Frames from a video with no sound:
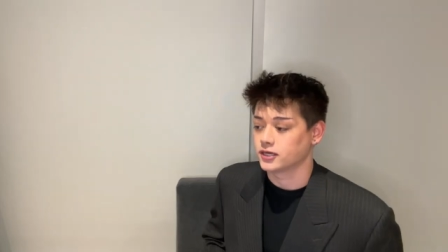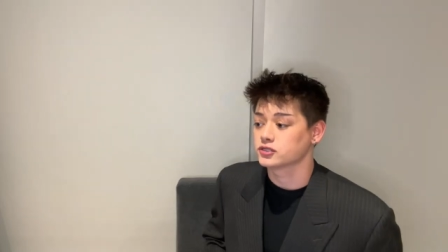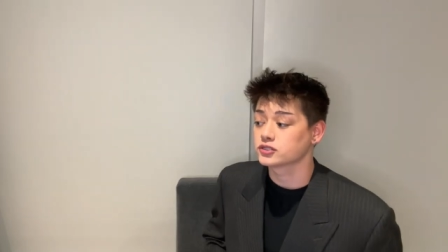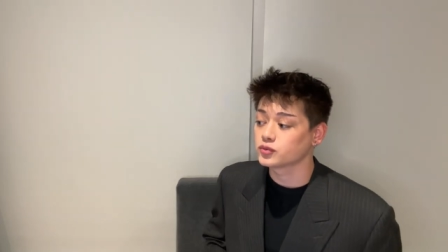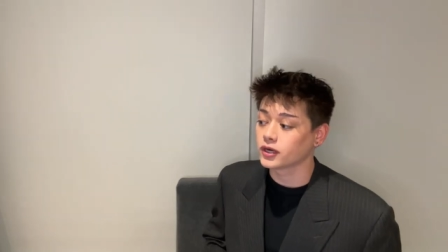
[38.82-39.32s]
I
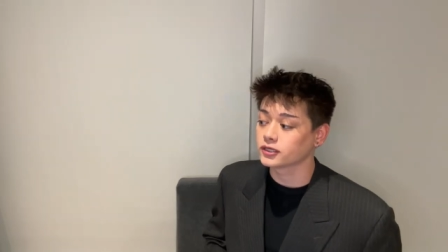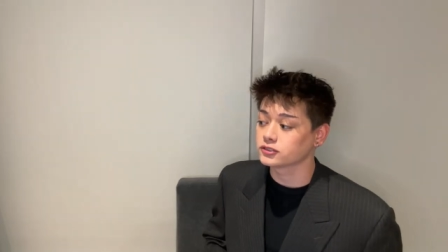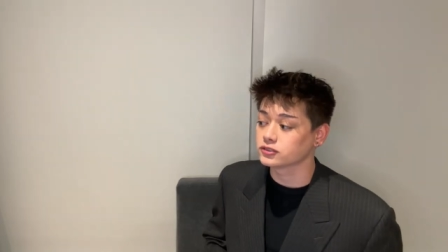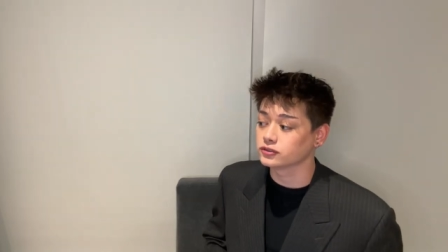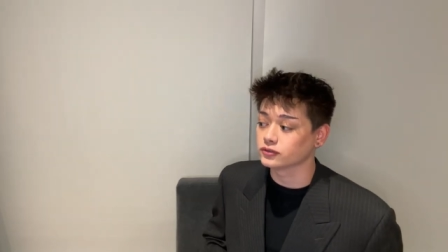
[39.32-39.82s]
just wanted
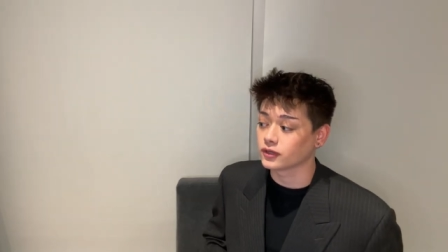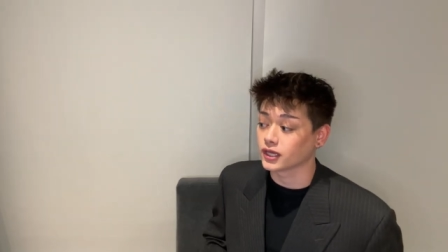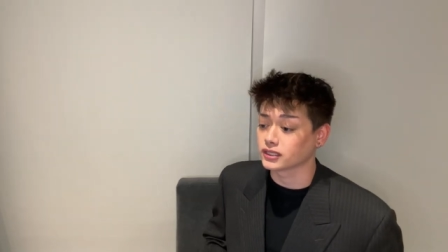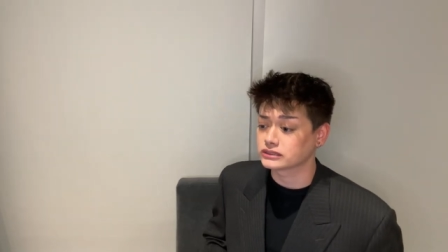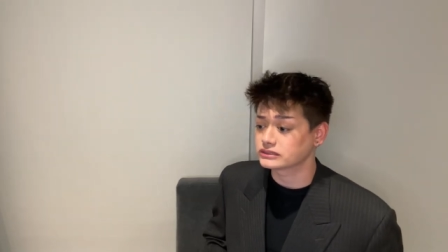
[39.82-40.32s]
to,
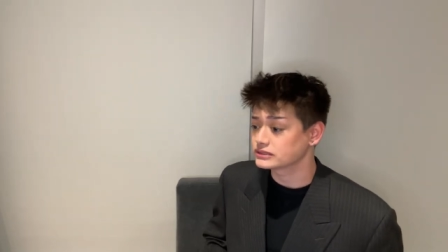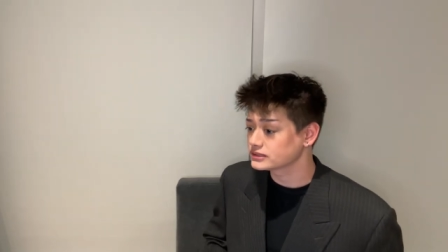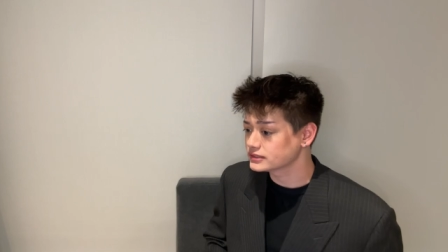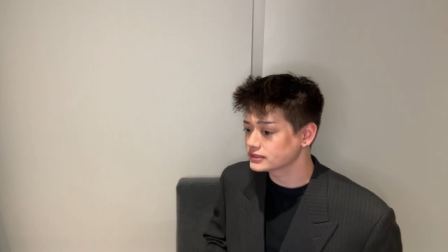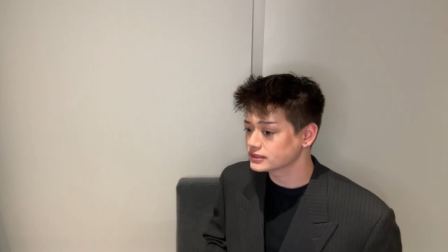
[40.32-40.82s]
like,
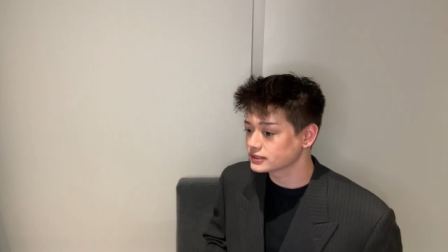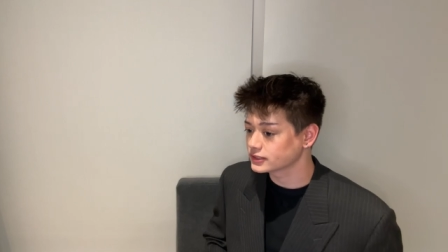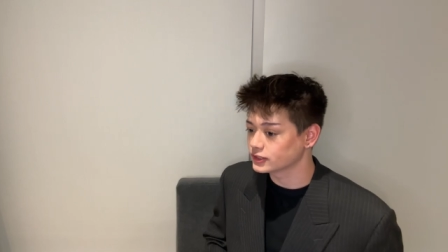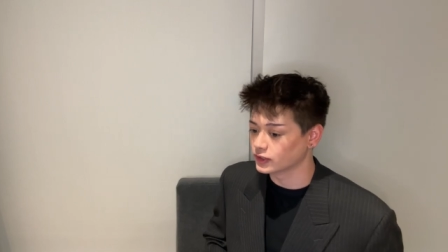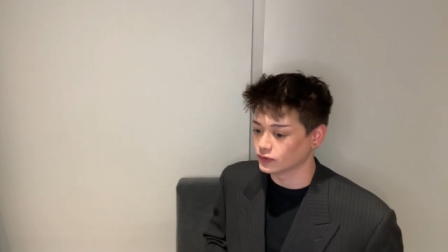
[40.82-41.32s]

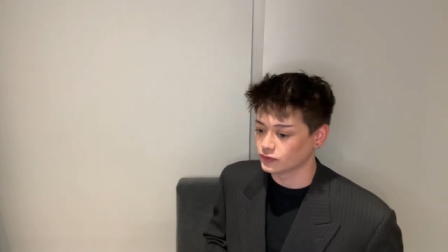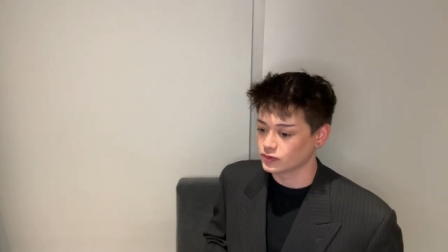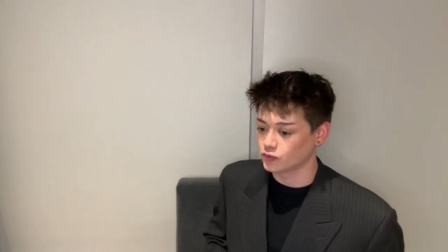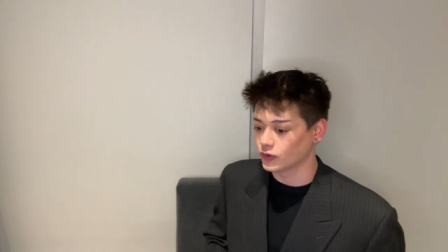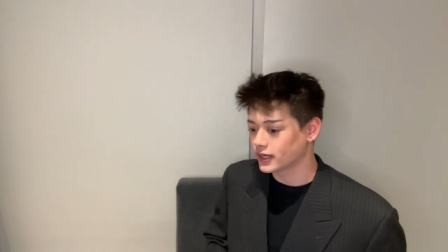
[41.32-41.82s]
you know,
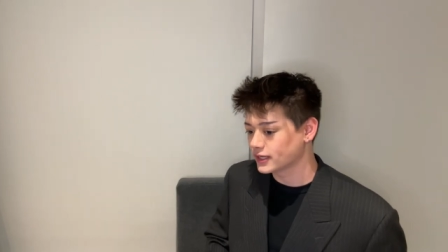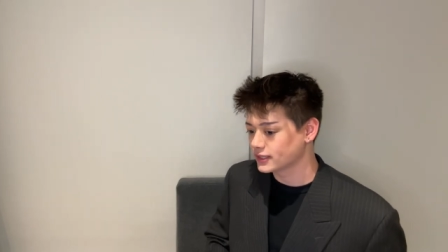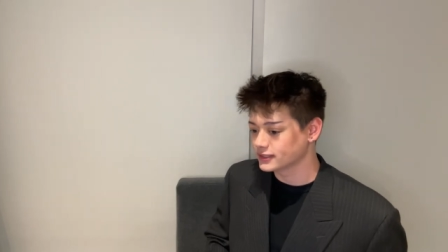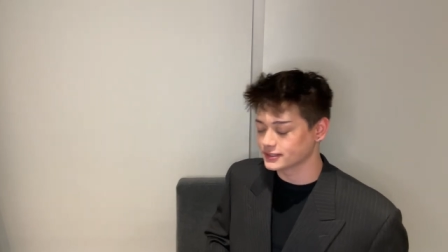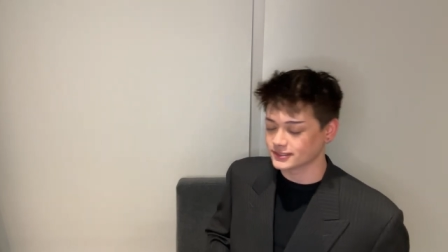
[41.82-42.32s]
wait
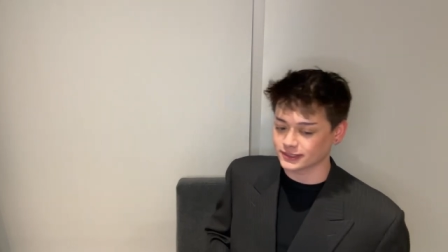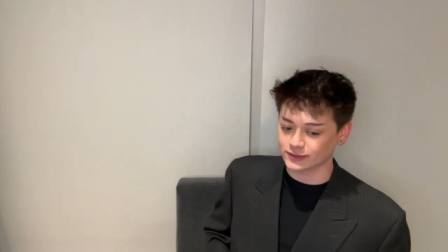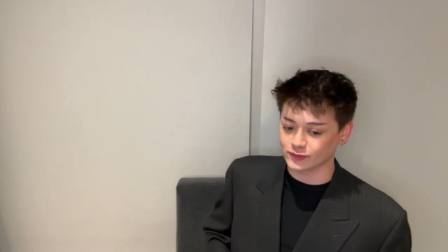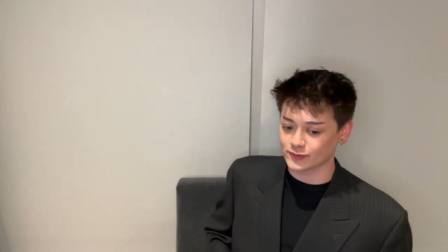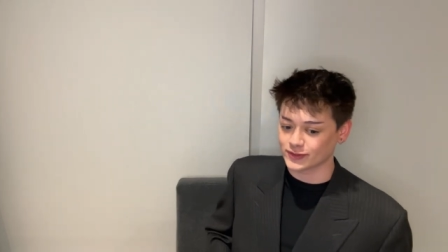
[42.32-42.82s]
and see
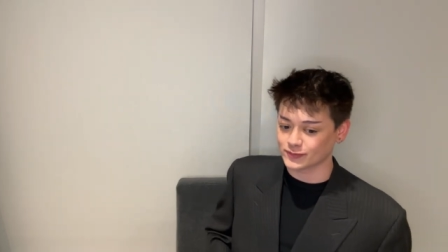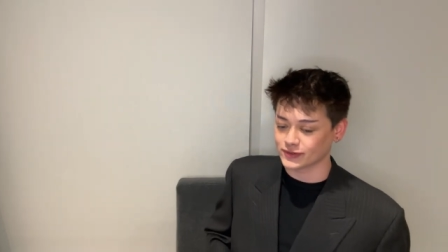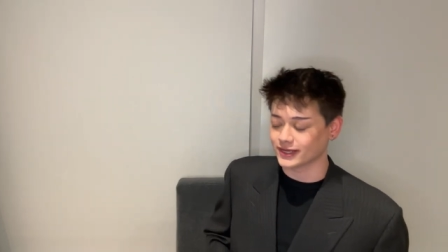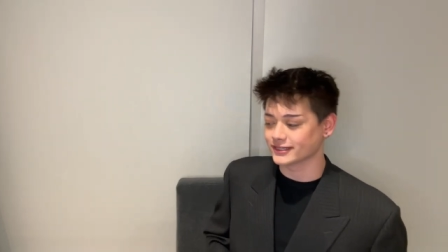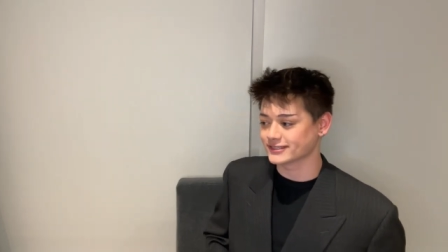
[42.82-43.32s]
what people
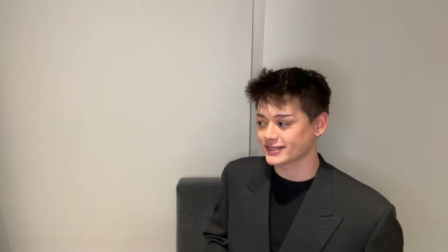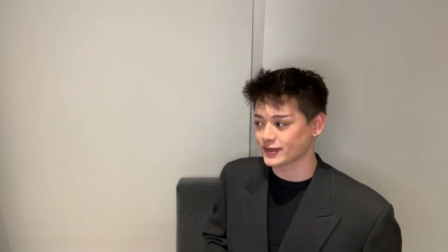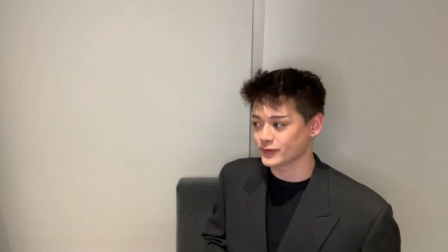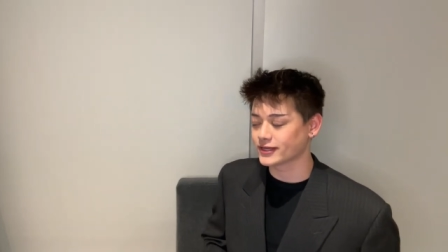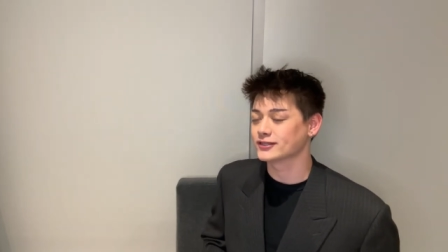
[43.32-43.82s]
had to say
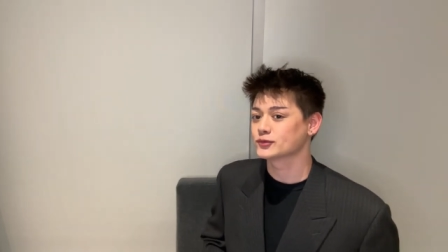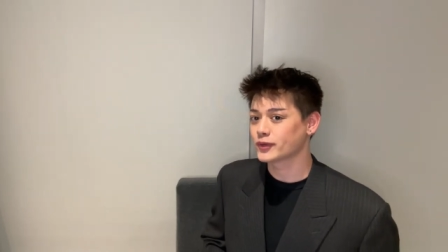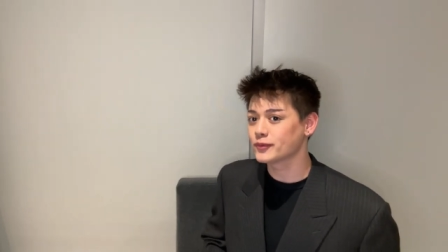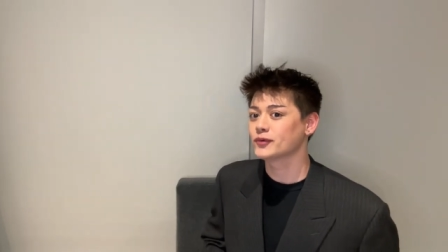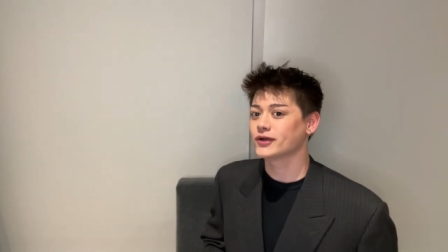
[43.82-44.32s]
because
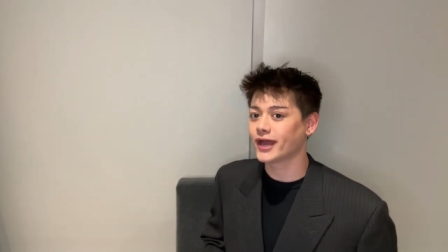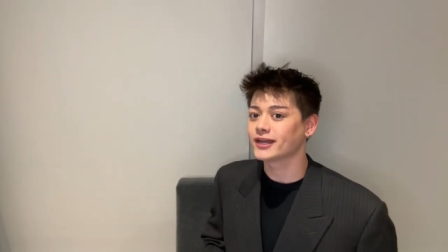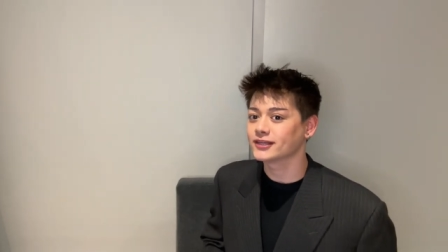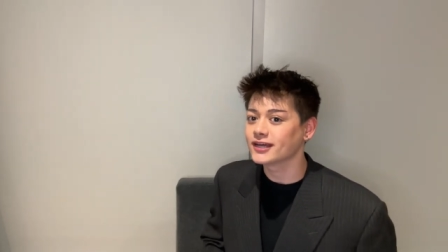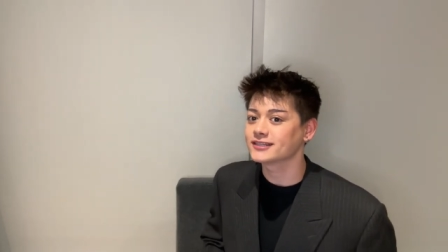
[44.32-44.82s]
people had
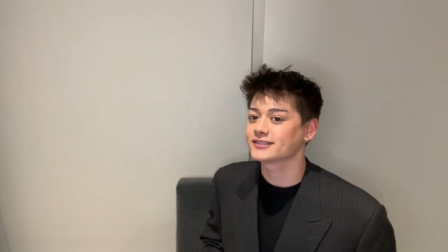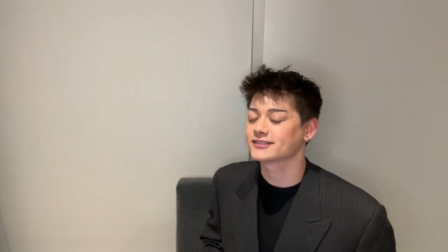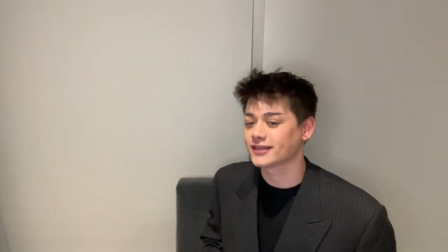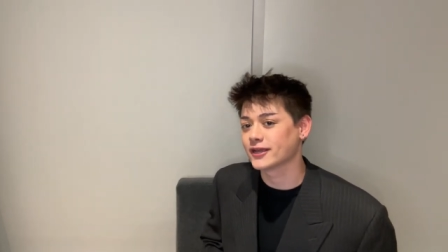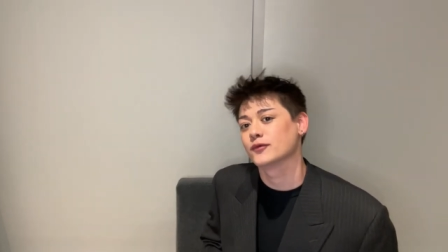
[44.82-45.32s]
a lot to
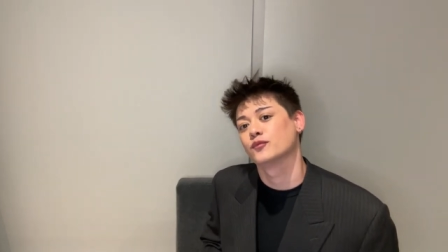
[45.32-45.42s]
say.